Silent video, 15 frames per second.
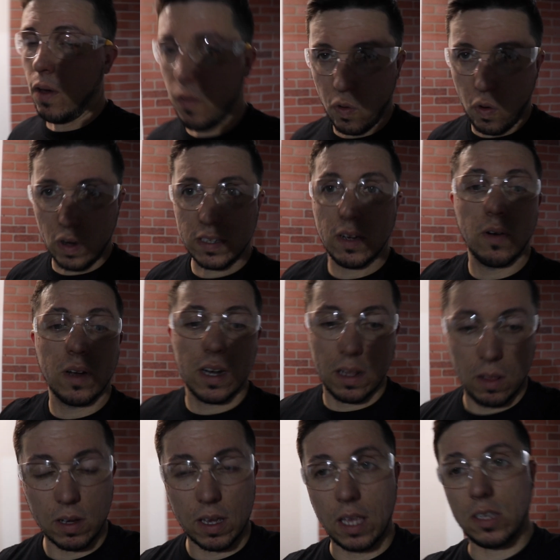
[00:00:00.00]
Of course I want to
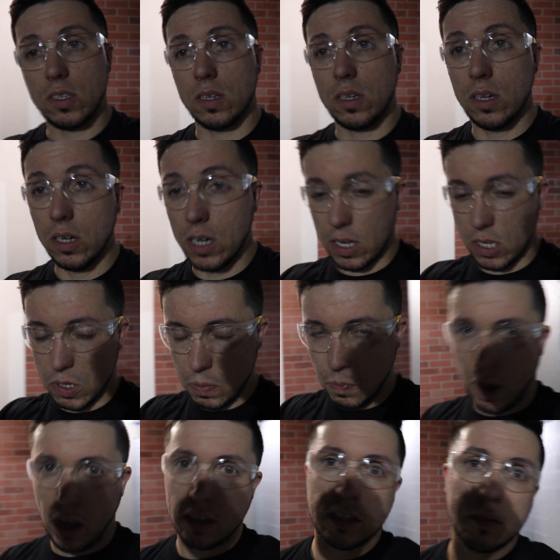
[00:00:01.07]
look as good as
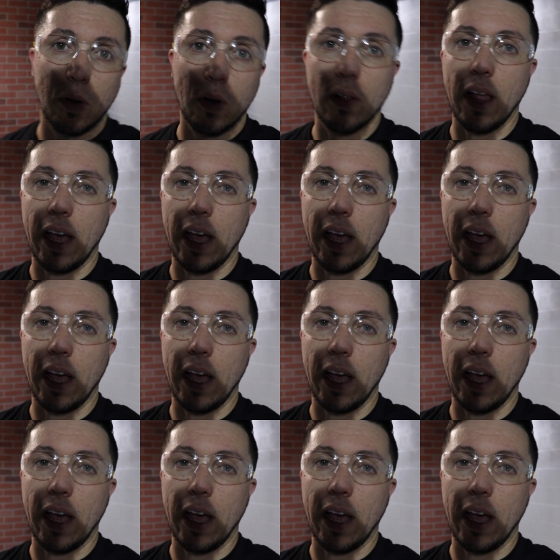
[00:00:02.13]
possible,